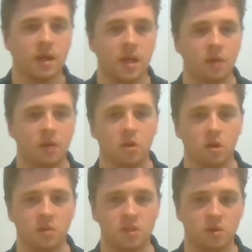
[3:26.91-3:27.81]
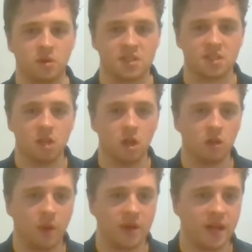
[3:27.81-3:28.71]
And what we're going to be doing is slow on
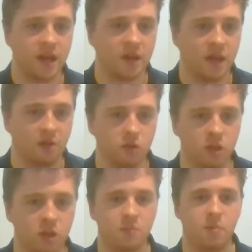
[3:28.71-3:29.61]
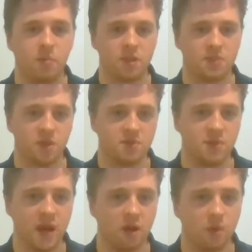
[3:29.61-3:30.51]
the way down and really explosive
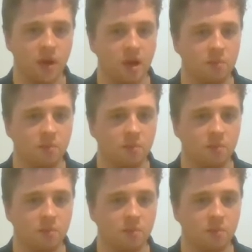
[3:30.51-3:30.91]
power on the way up.